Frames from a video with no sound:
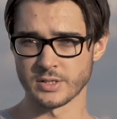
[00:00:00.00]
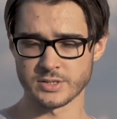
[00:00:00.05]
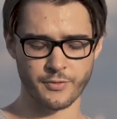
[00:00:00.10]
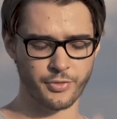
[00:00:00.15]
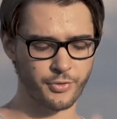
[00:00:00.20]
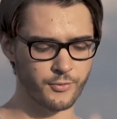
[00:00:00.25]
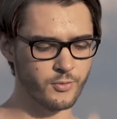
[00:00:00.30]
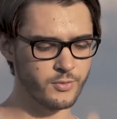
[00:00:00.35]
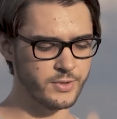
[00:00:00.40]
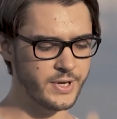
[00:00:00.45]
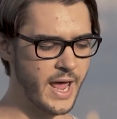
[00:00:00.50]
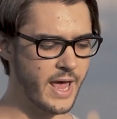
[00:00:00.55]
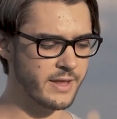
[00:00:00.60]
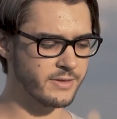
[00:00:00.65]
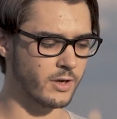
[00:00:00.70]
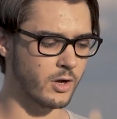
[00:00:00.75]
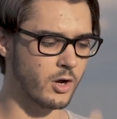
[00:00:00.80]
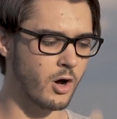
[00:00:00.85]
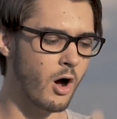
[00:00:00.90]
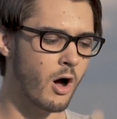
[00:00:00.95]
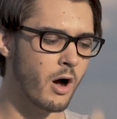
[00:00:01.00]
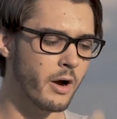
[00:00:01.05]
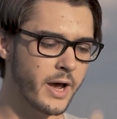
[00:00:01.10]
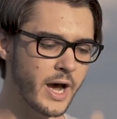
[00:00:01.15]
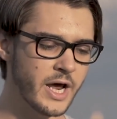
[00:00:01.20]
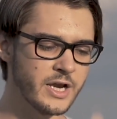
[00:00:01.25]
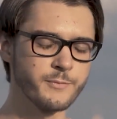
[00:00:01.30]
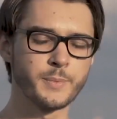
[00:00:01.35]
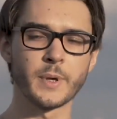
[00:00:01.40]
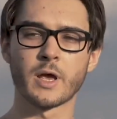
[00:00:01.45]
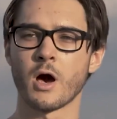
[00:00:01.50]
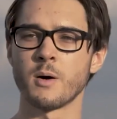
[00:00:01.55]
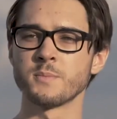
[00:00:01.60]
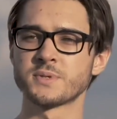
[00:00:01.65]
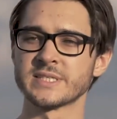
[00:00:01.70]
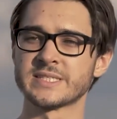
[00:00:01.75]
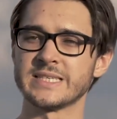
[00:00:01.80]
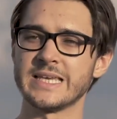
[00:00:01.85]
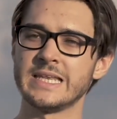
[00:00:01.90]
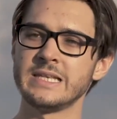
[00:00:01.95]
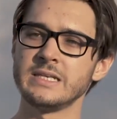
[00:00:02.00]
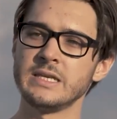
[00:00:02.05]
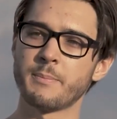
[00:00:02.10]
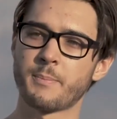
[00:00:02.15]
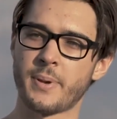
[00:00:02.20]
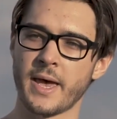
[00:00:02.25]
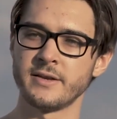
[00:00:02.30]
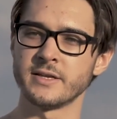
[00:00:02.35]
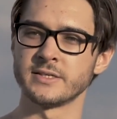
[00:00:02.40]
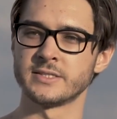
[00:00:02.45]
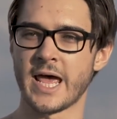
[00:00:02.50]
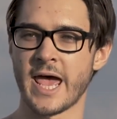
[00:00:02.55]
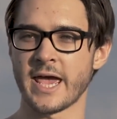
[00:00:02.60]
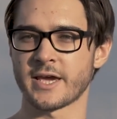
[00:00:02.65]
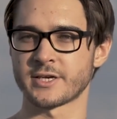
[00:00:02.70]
So through that, the car kind of becomes this independent